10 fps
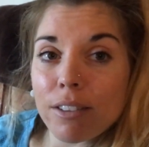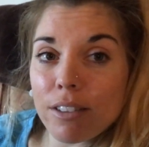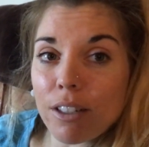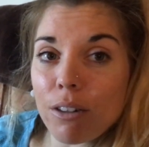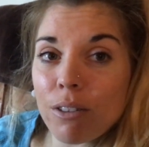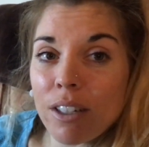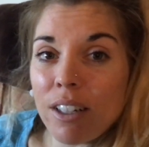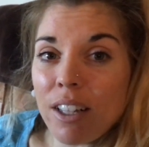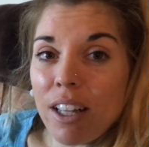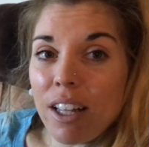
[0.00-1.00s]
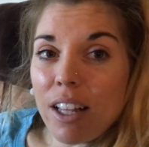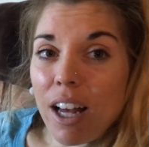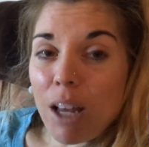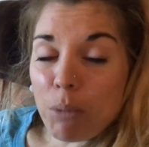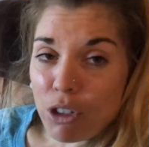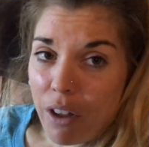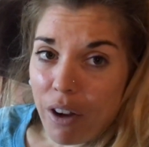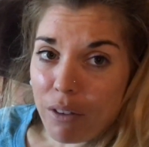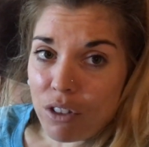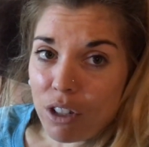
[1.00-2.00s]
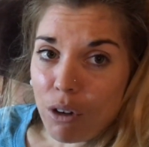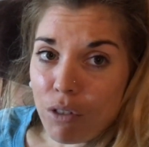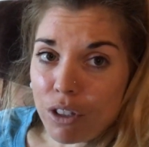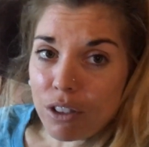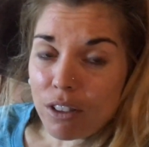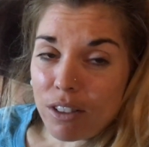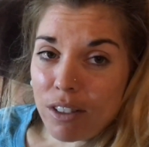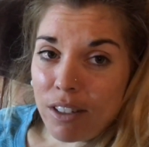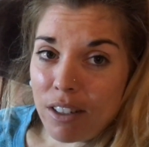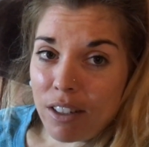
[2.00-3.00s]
so I'd much rather have snow versus